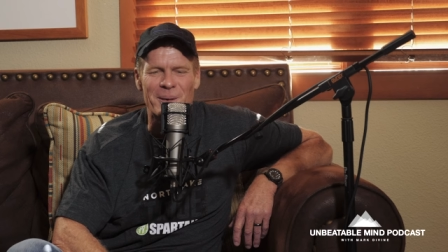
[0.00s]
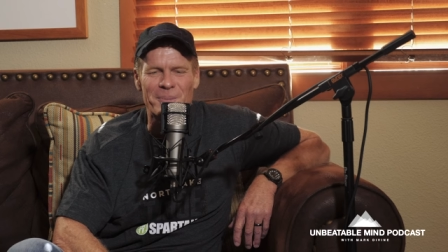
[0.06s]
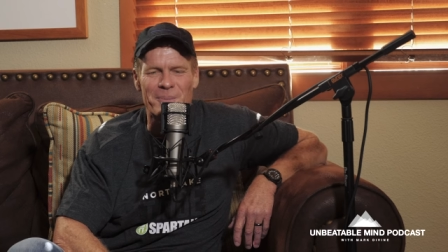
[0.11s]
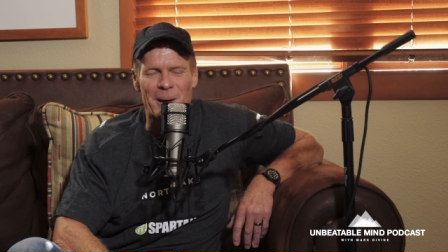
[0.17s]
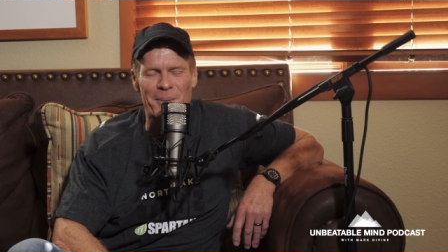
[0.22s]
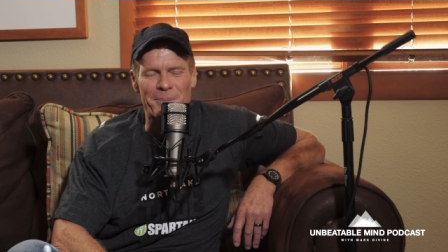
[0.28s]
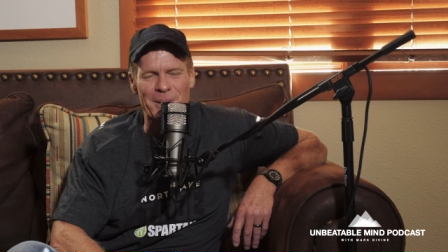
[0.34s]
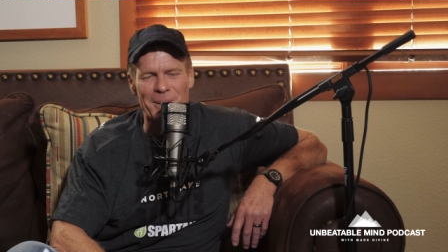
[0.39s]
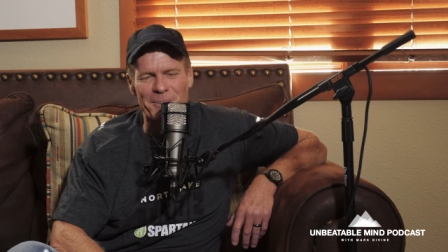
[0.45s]
in my,
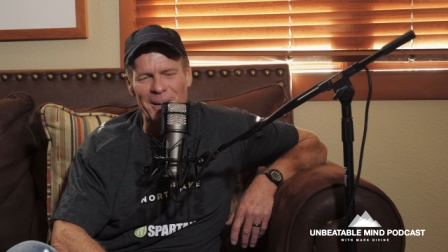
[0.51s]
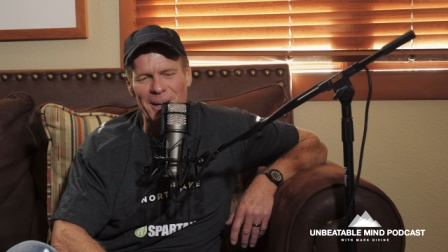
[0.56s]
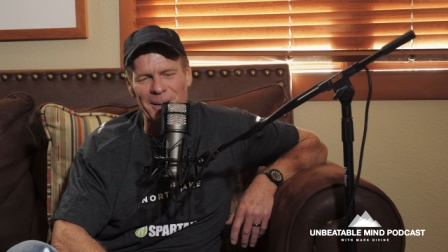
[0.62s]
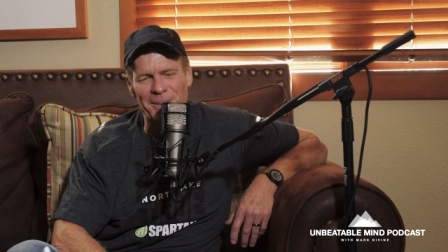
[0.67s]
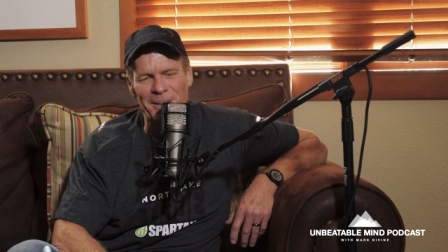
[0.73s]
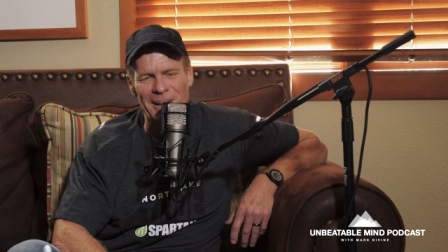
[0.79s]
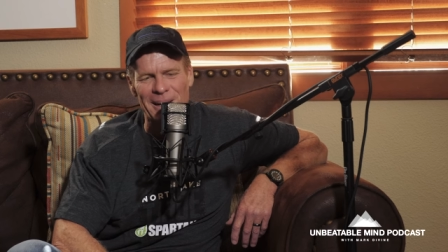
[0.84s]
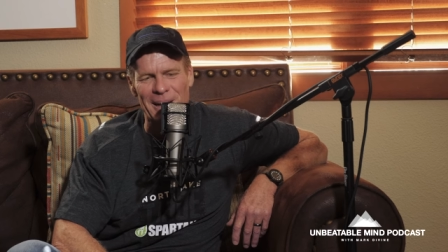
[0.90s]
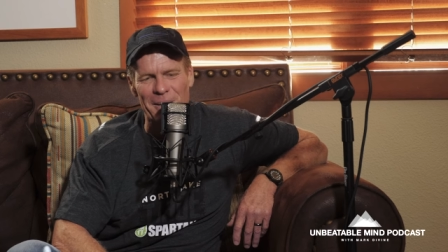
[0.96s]
popping in my
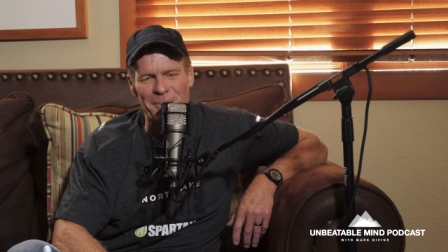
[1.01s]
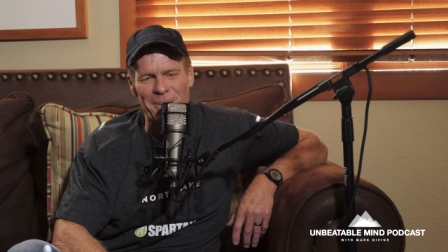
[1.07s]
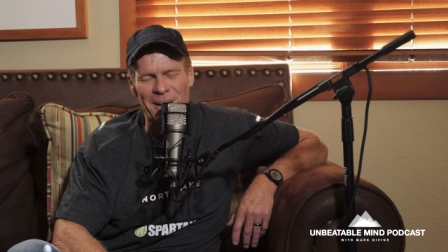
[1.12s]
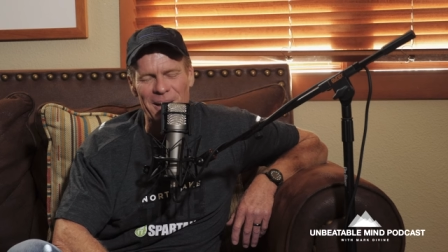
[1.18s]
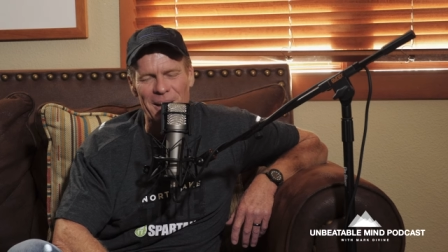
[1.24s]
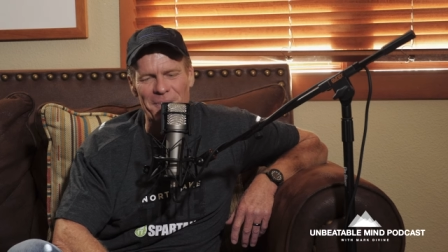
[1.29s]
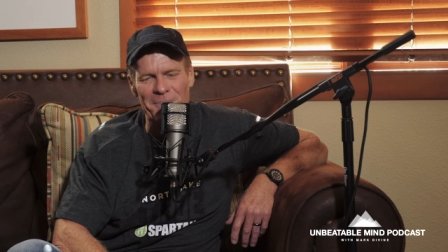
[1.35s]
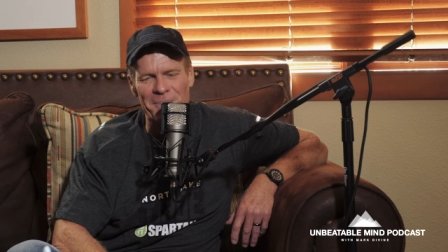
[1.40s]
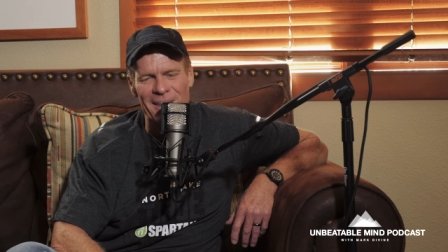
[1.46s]
head right now.
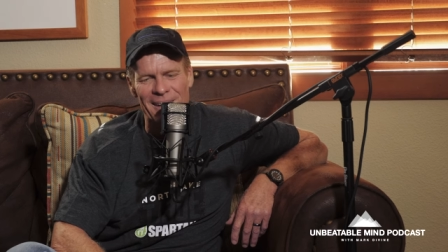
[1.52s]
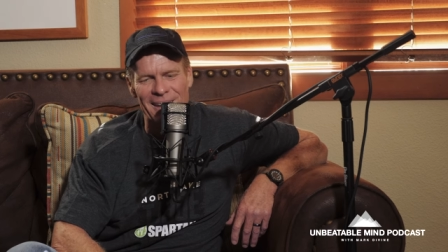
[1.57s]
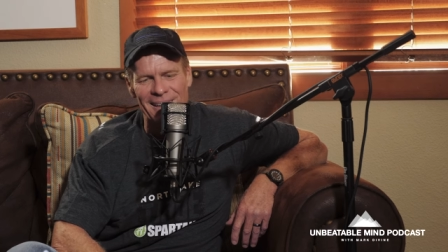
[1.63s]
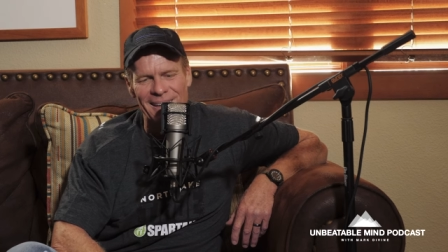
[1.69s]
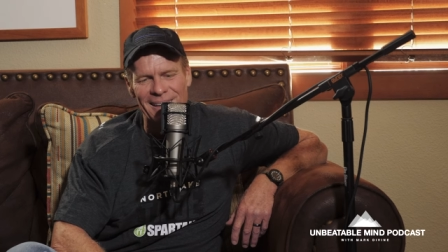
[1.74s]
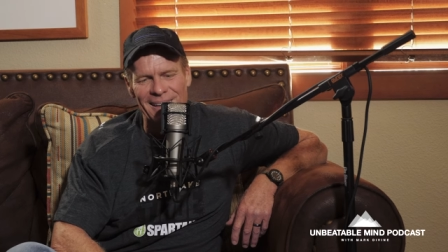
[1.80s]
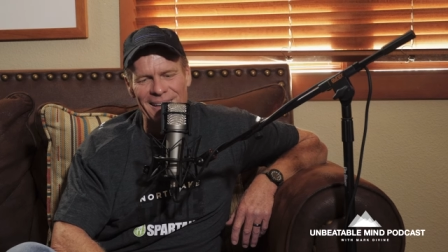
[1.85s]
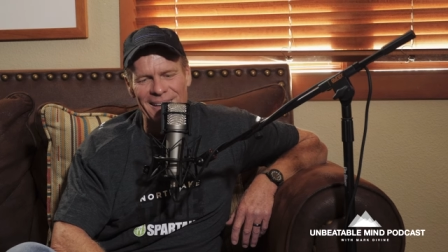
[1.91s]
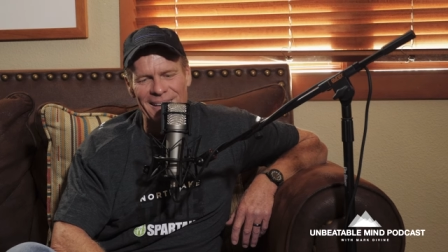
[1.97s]
But um,
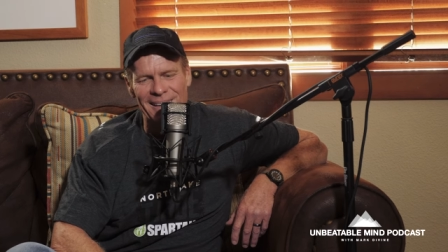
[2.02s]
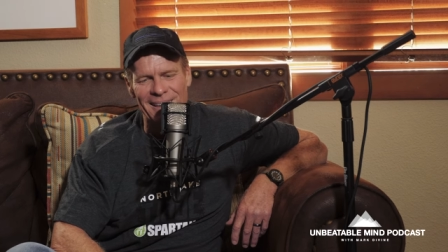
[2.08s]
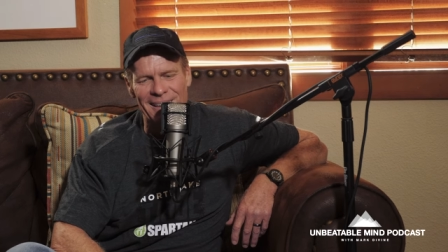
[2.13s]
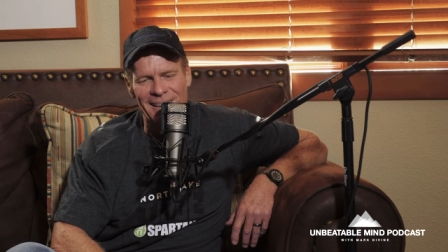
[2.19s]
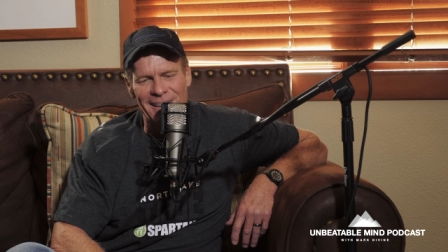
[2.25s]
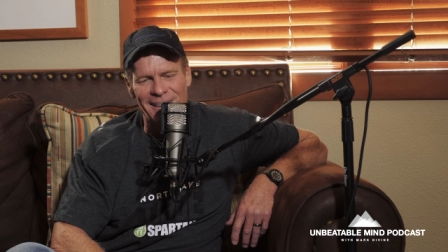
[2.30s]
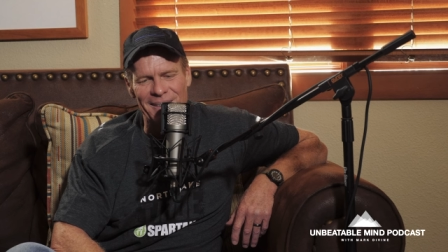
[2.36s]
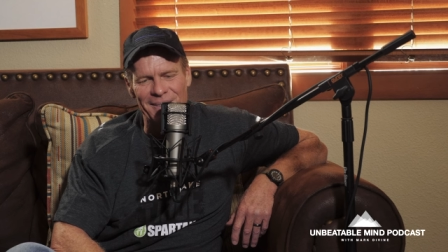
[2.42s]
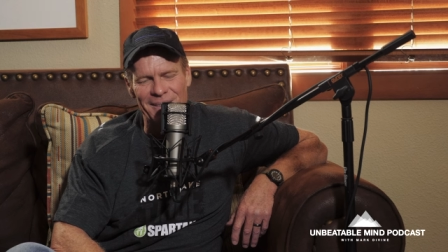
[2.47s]

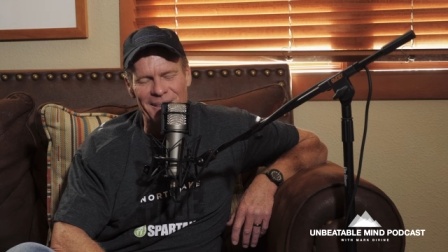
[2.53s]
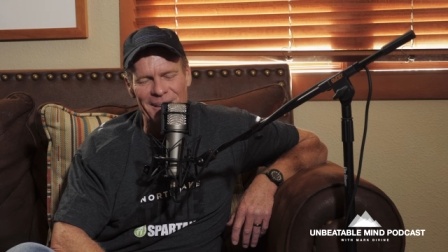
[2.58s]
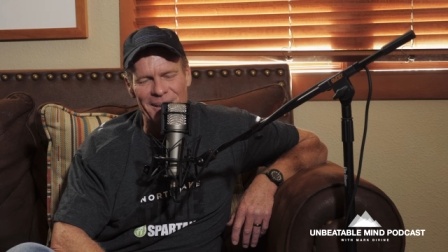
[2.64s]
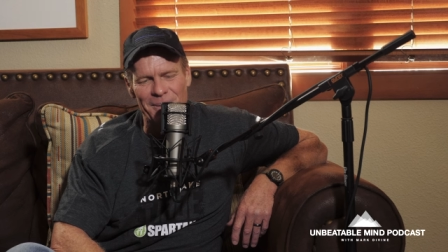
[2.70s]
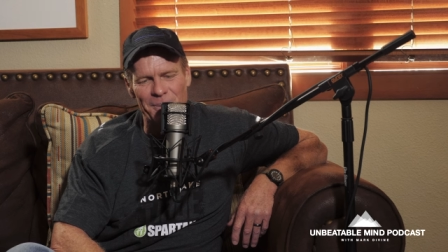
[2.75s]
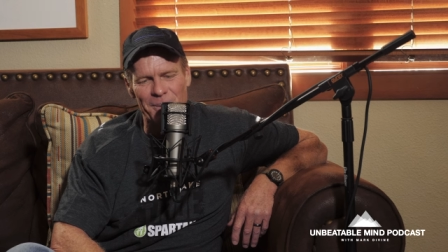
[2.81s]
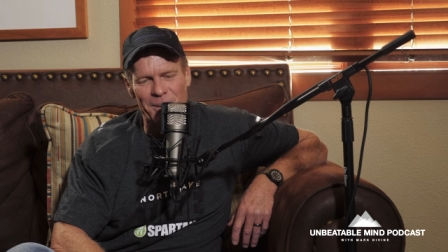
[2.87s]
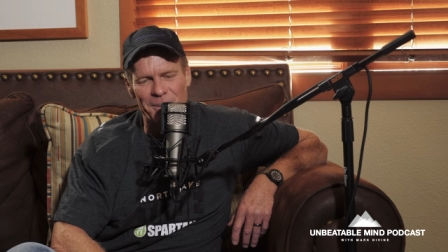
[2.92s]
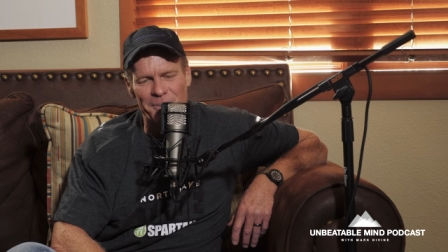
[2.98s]
I
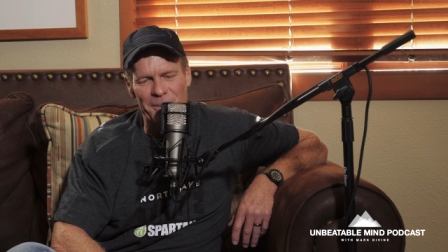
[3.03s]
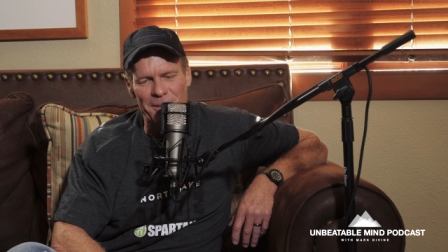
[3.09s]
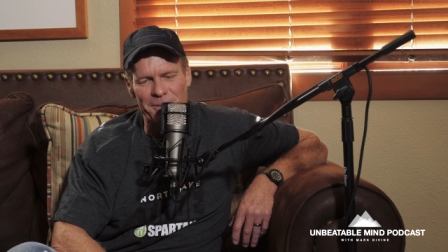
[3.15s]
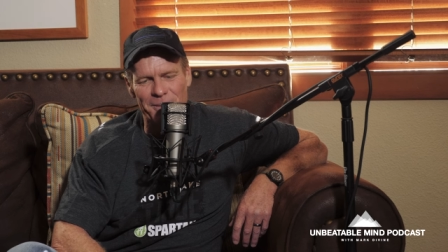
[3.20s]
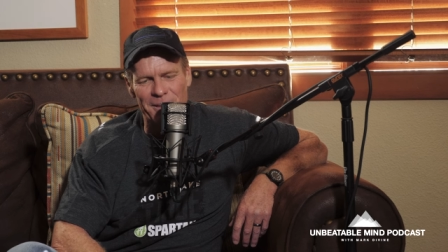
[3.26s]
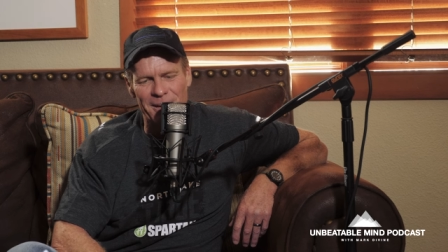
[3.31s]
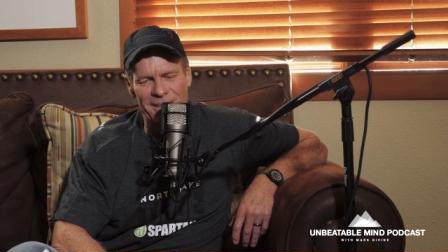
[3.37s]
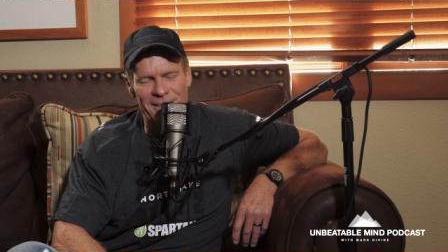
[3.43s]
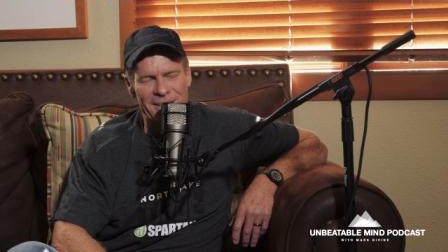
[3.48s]
uh, one of my
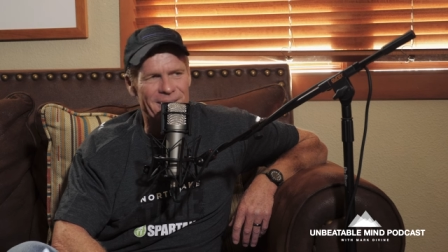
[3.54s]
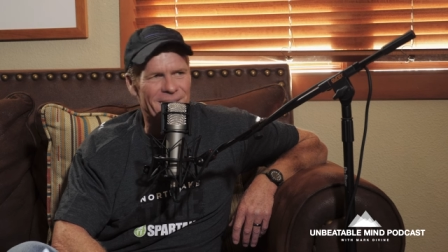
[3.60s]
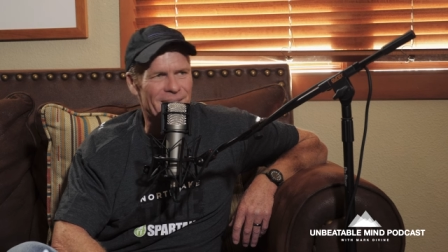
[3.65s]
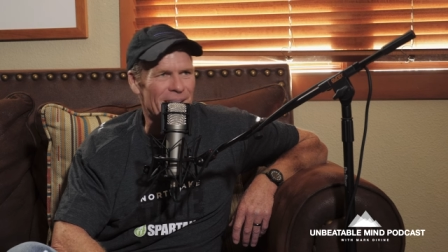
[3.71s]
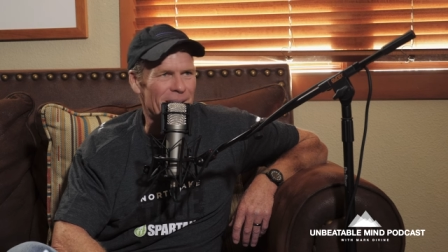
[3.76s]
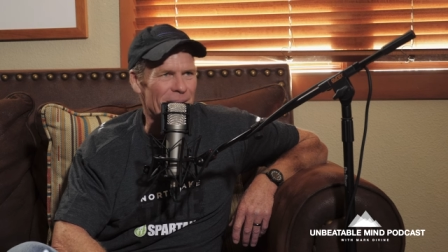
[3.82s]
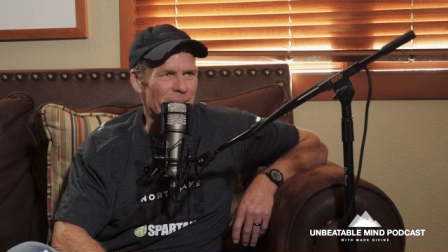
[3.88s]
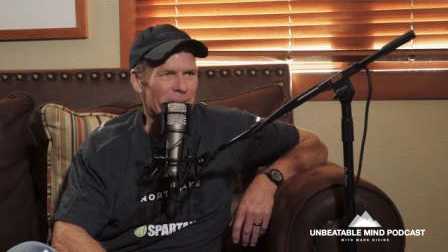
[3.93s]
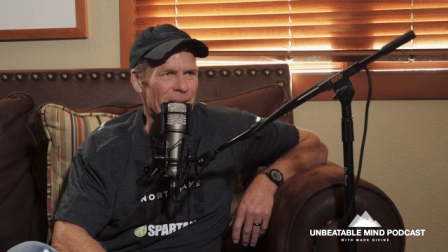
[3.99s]
friends is
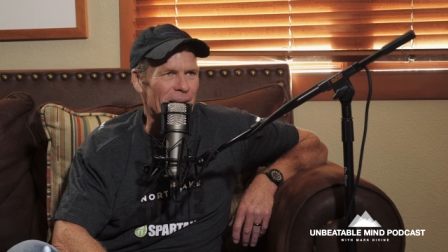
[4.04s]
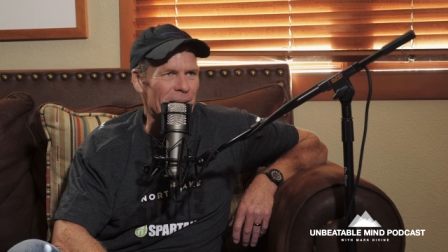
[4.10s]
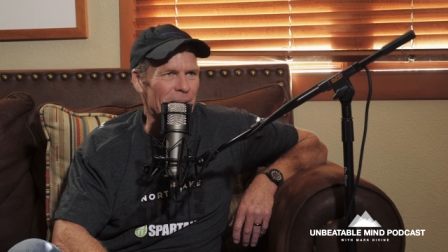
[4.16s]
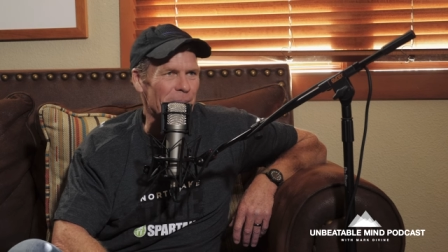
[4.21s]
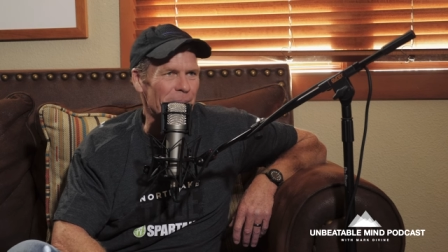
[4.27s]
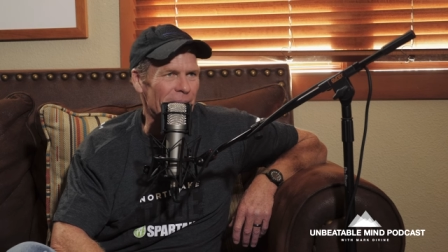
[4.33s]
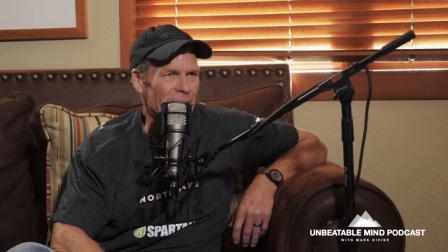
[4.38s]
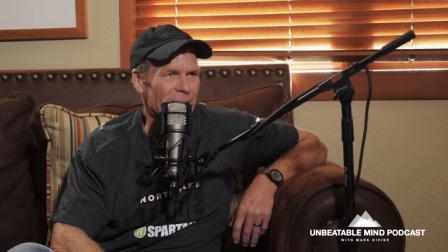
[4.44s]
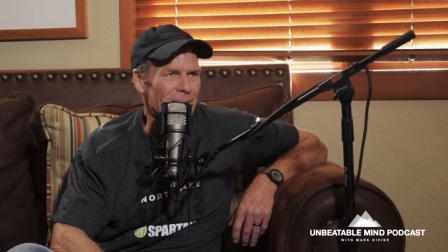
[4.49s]
a guy named
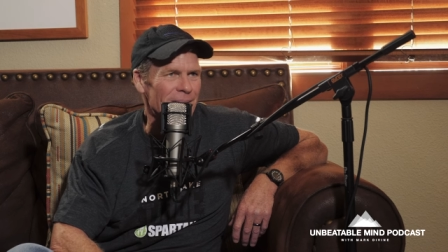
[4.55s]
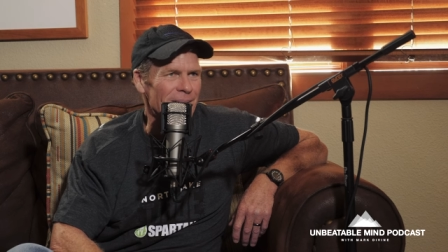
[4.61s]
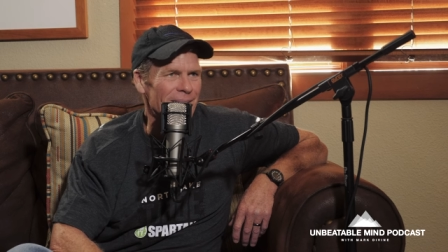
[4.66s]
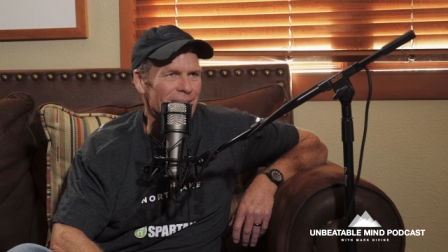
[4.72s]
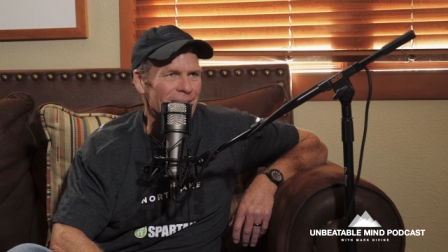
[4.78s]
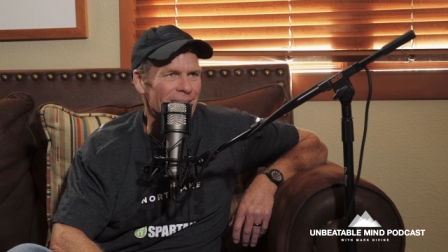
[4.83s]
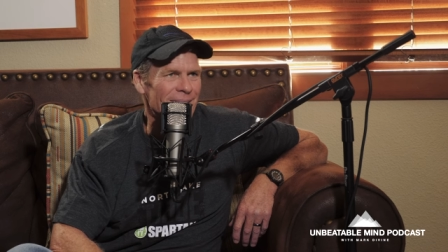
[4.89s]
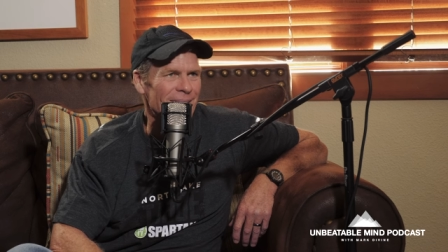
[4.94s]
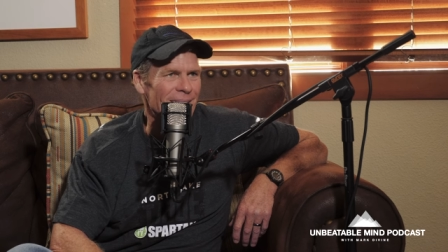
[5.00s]
Kyle
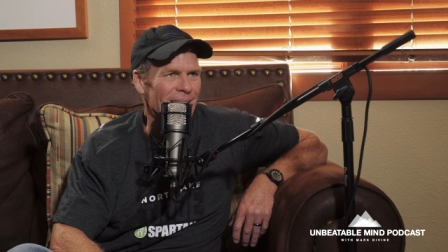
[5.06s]
Maynard.